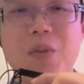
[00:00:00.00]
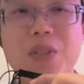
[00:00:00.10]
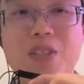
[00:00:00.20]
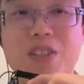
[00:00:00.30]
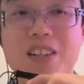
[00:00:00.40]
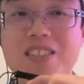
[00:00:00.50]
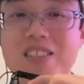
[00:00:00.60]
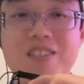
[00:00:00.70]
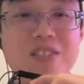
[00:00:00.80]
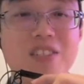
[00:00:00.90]
We tried
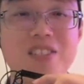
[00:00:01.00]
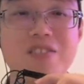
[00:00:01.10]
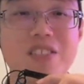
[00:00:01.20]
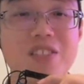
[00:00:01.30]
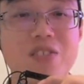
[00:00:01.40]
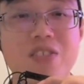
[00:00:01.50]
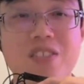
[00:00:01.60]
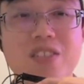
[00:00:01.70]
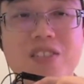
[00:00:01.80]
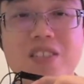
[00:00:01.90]
several different
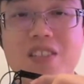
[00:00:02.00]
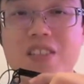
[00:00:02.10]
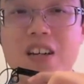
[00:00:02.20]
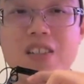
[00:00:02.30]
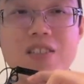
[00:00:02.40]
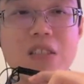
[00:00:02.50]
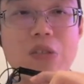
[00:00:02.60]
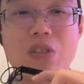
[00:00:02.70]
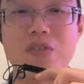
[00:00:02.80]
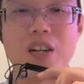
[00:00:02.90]
journals and I
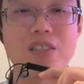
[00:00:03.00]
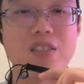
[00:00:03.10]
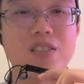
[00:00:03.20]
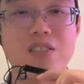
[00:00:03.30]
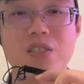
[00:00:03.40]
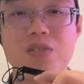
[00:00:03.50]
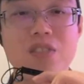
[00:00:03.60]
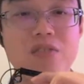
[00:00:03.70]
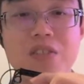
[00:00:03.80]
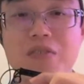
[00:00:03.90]
revised into
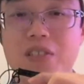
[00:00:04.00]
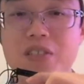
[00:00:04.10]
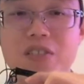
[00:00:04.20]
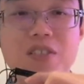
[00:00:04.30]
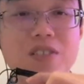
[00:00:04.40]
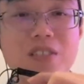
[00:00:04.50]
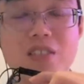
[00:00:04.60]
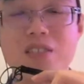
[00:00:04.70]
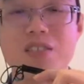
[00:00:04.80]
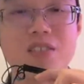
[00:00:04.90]
different versions
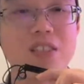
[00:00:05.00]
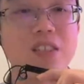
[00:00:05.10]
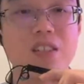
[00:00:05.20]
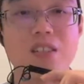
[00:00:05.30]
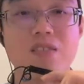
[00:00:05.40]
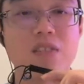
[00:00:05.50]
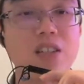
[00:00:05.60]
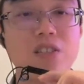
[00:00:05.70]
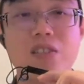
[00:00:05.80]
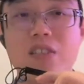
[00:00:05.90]
and
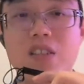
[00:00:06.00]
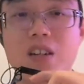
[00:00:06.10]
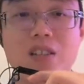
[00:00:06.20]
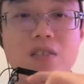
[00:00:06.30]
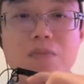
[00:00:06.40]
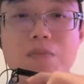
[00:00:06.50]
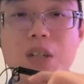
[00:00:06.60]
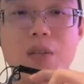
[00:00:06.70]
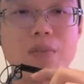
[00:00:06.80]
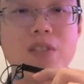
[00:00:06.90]
finally get it
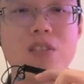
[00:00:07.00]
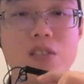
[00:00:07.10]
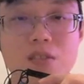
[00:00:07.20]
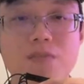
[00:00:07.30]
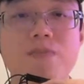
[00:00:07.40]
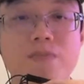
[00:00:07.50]
published.